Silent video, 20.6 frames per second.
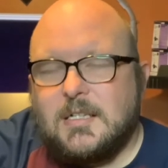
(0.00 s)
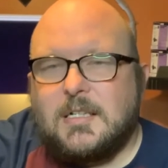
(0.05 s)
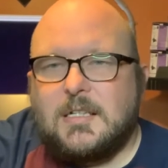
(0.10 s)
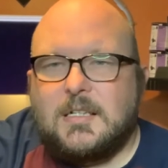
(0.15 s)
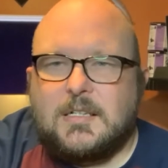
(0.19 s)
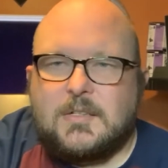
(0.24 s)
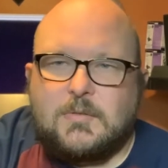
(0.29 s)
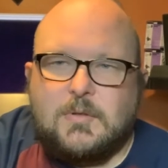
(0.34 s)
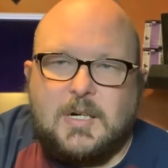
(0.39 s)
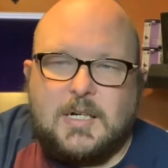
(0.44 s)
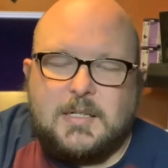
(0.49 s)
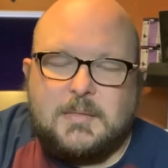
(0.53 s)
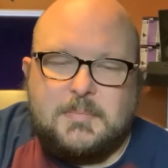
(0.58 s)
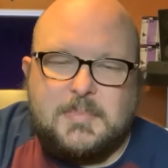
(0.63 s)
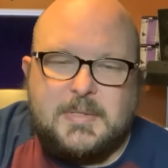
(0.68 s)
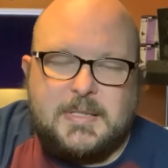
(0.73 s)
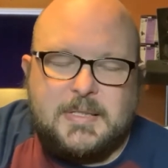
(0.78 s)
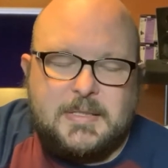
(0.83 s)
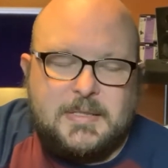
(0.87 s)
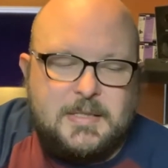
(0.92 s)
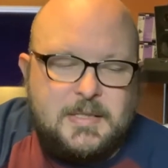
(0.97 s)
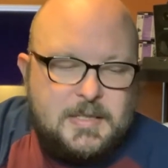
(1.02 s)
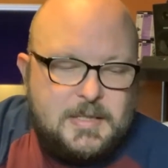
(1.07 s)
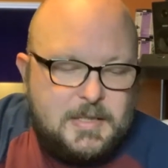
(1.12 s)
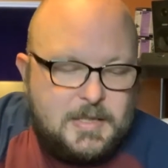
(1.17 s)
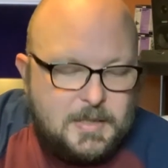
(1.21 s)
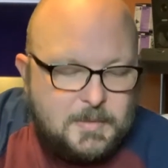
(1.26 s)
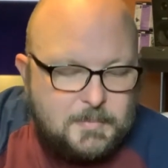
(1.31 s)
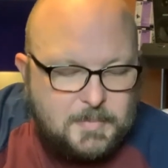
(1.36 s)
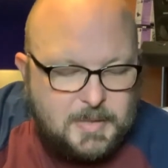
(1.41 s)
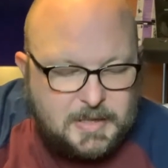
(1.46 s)
quite a bit.
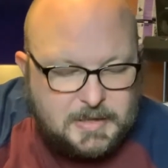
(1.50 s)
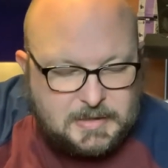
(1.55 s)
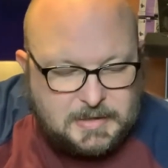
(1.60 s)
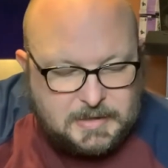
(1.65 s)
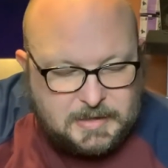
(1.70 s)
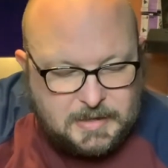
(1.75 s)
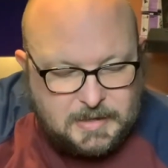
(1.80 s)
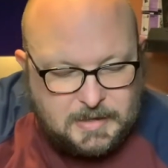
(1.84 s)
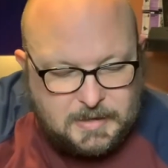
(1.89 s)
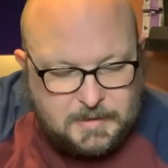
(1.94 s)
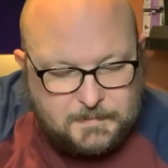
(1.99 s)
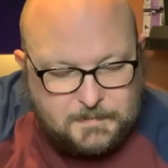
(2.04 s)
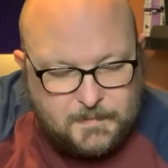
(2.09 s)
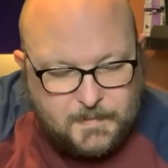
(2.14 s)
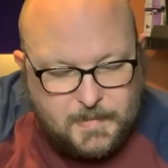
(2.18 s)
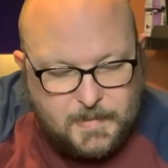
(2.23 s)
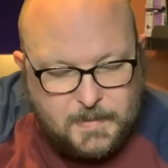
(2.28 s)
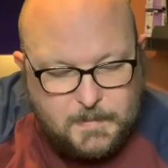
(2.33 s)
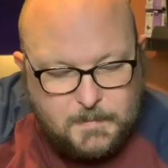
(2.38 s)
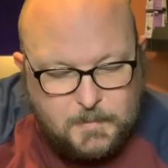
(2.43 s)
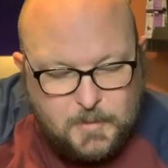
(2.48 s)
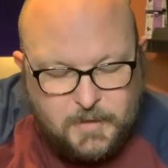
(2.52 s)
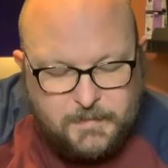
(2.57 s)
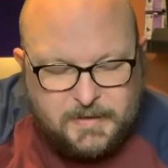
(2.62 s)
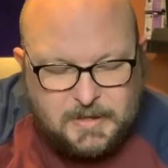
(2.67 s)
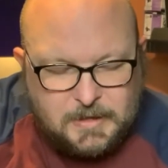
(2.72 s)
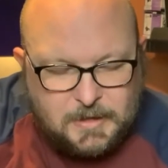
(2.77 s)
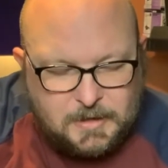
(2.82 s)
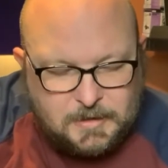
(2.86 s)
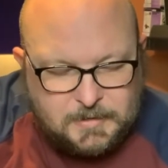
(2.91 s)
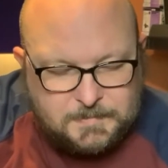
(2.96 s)
But moving
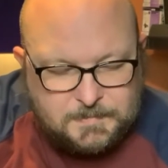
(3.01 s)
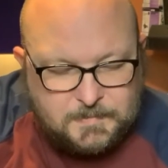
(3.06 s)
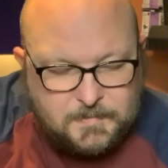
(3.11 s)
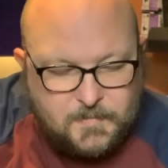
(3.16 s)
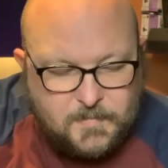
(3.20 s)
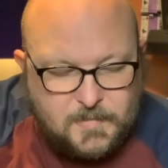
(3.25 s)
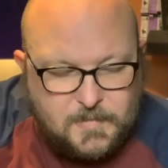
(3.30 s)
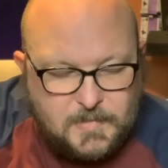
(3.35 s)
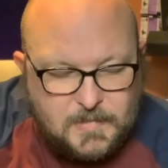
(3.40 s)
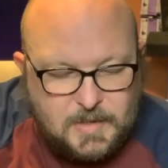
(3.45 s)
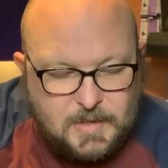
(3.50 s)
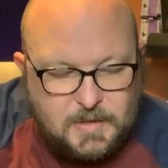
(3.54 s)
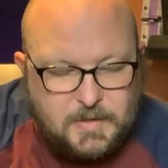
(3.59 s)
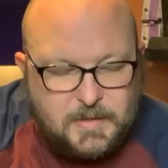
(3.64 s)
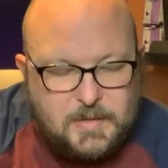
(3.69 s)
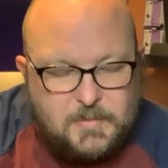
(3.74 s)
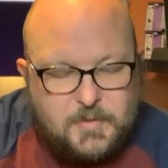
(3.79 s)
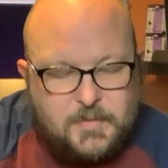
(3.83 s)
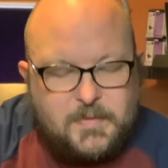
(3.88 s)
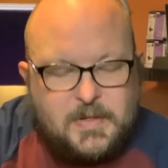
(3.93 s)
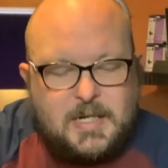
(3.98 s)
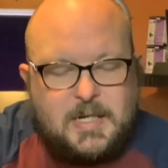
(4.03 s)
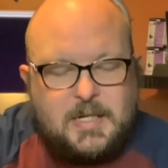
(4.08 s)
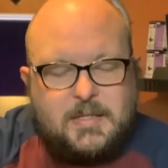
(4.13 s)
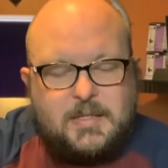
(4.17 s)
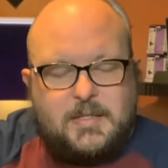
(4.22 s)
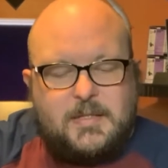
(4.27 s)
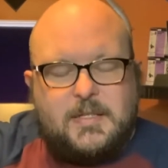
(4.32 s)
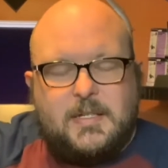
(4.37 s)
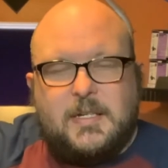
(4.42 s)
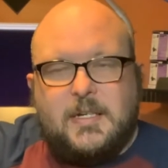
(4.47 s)
on, then we've got
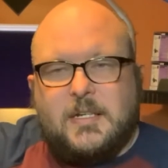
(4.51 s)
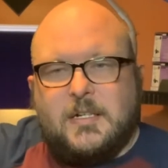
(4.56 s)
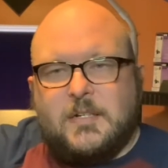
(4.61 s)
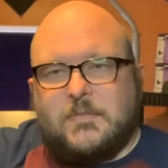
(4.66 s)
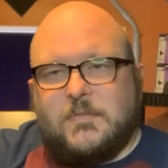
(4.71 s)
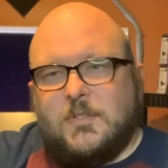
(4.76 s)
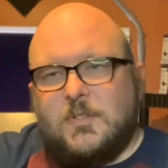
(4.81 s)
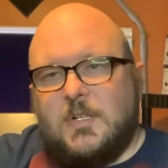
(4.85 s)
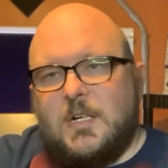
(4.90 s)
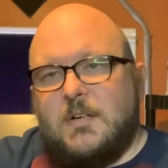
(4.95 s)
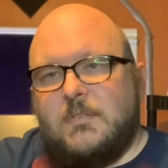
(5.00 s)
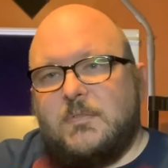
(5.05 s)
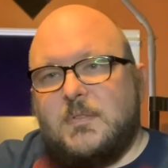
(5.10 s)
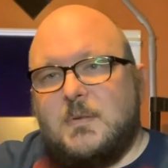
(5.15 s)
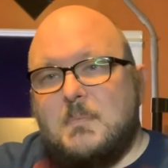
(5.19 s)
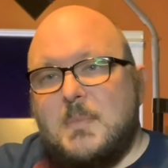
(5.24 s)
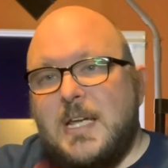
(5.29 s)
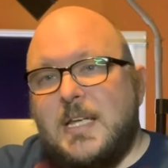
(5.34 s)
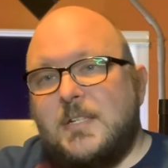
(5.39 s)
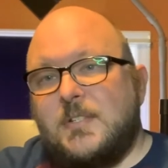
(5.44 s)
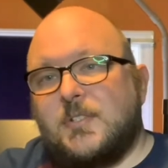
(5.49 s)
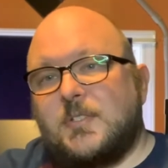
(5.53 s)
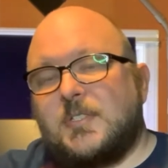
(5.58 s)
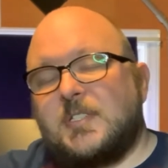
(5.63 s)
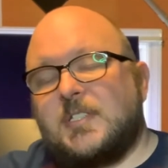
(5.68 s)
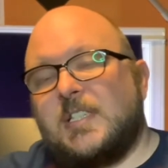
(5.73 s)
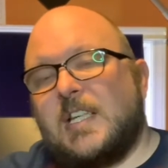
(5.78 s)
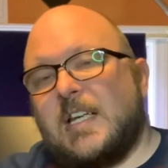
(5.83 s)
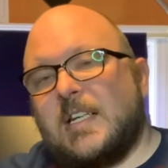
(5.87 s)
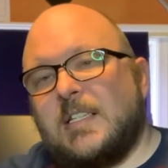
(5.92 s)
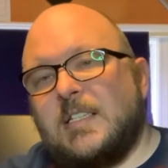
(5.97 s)
the interval of the major
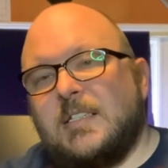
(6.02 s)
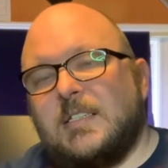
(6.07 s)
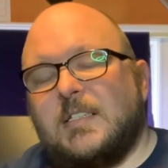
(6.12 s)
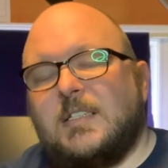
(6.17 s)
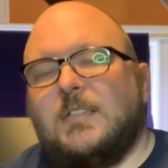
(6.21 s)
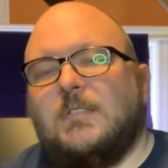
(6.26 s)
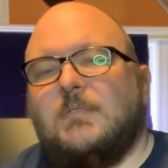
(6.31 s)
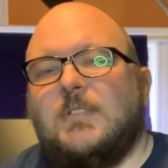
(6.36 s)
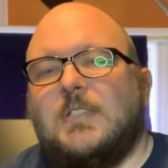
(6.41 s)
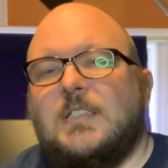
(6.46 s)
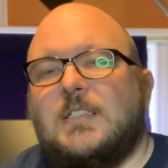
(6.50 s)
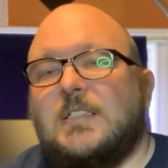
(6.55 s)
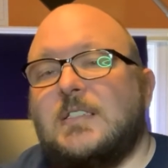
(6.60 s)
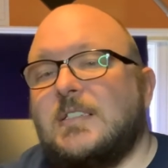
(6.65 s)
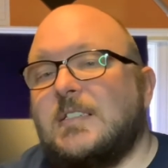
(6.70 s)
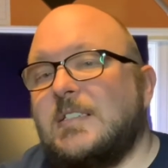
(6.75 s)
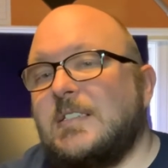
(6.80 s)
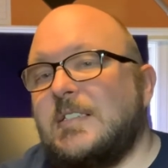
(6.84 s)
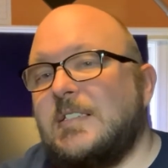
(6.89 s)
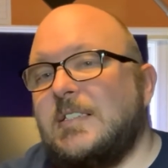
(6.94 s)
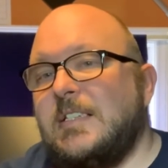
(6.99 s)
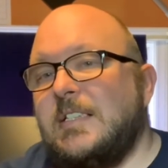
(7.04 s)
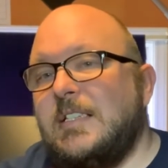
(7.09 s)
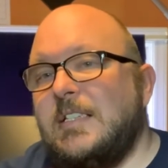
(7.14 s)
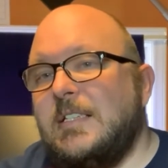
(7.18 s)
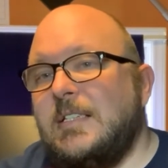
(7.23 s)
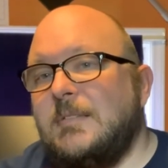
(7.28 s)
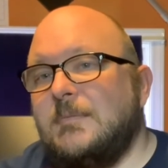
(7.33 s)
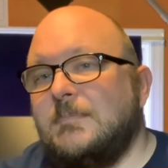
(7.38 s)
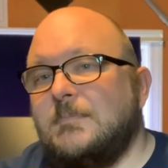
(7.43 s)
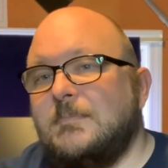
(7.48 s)
second, which is a
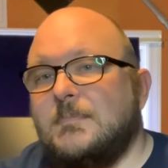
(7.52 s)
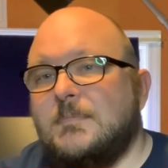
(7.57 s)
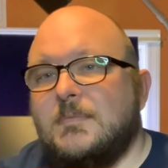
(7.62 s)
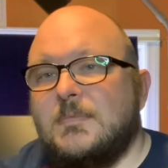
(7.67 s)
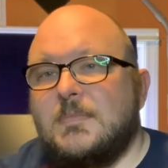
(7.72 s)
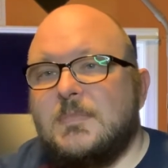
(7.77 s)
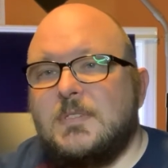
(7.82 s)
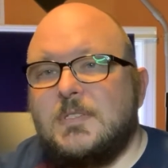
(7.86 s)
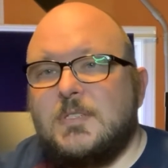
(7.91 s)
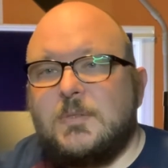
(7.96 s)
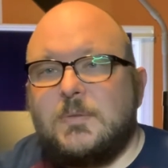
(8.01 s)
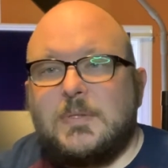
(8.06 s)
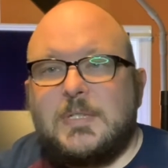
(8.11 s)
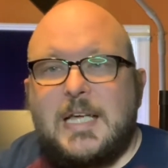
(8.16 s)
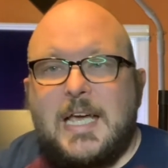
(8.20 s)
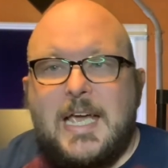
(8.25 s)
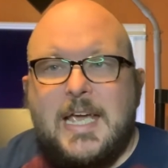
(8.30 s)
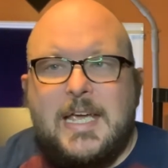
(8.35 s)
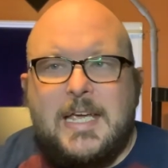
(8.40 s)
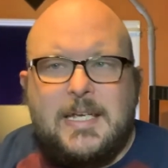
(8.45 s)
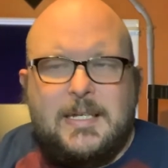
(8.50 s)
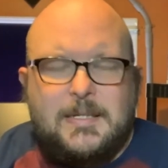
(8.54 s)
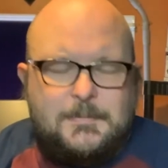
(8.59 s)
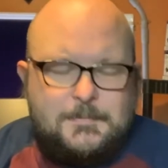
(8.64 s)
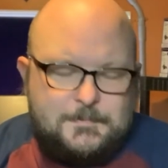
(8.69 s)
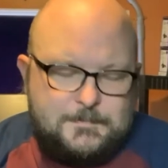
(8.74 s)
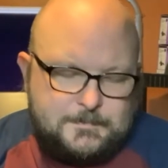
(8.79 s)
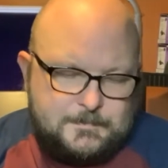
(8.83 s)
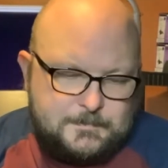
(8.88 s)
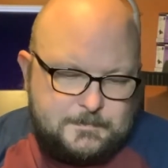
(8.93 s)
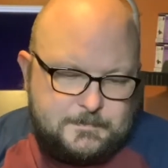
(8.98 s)
C to an A.
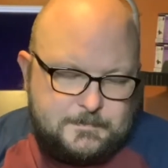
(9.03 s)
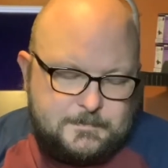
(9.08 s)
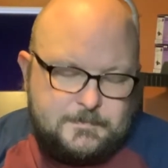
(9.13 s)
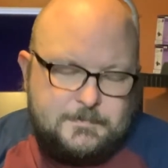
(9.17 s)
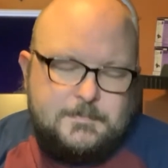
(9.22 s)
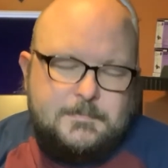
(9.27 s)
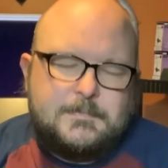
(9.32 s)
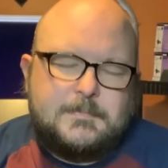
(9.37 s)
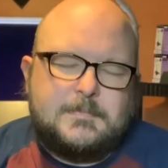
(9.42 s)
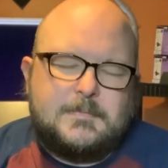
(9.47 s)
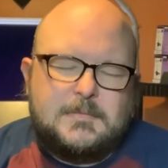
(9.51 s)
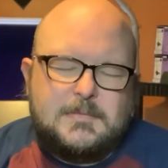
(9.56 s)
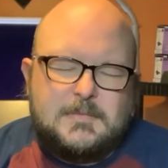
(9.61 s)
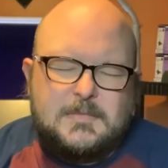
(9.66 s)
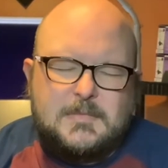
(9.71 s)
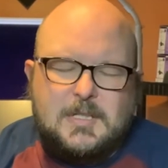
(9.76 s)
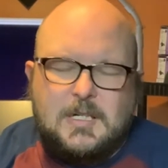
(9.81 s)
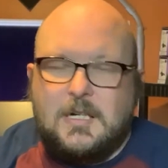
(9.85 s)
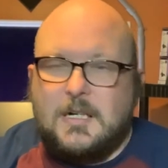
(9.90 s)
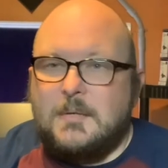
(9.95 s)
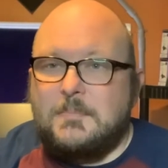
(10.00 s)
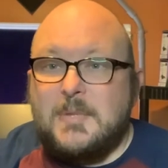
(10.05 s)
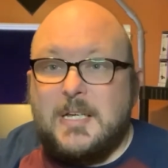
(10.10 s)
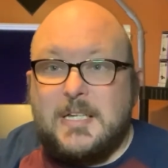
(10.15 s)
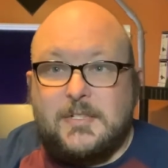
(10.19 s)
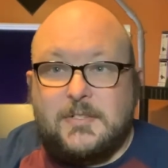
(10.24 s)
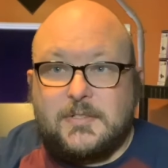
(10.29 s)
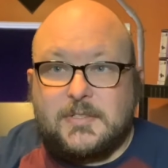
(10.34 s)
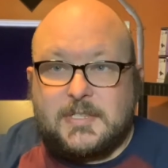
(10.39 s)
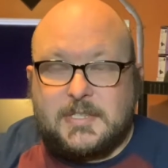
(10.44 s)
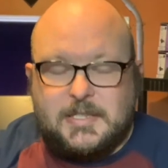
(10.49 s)

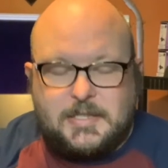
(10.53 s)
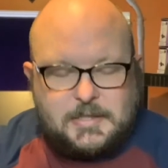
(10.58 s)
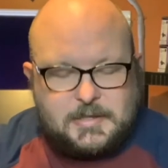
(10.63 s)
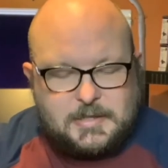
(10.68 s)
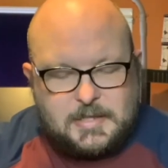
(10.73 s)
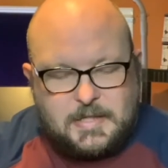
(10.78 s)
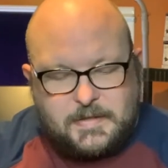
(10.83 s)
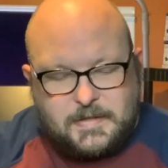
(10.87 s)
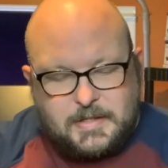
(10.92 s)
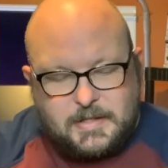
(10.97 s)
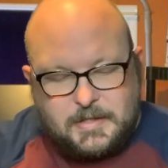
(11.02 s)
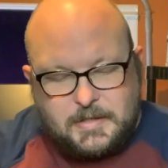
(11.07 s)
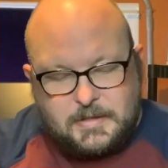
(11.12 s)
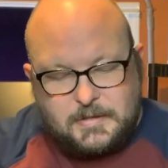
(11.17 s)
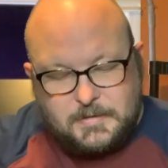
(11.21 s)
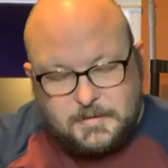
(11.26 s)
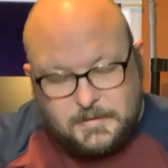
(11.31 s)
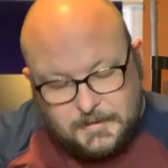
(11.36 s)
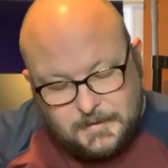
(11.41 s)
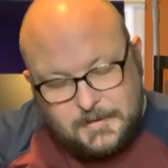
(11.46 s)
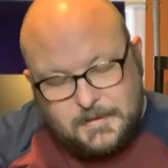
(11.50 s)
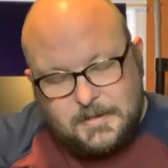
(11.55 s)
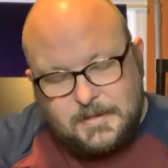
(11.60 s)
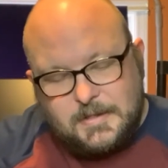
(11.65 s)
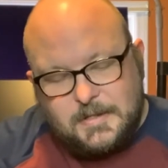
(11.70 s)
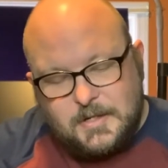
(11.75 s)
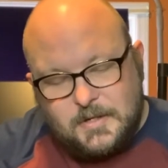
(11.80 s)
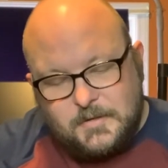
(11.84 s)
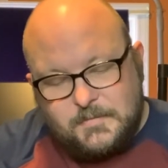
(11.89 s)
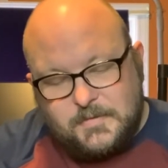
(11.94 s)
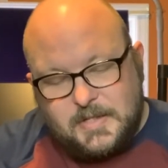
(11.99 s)
Major six, I think.
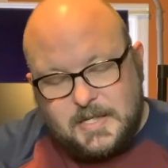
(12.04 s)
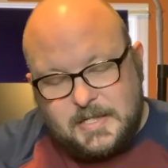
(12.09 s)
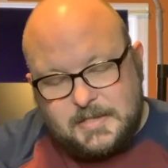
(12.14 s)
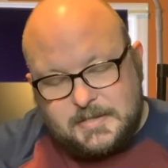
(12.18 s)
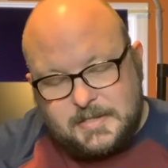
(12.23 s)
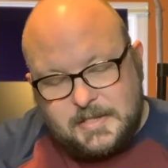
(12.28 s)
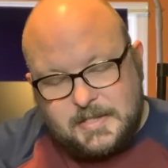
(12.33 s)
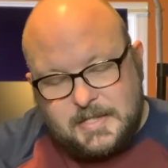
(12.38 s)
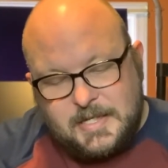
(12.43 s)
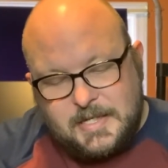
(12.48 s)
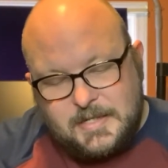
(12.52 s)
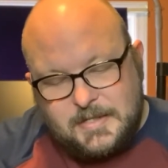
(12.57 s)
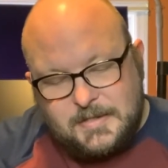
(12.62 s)
Hopefully I said that.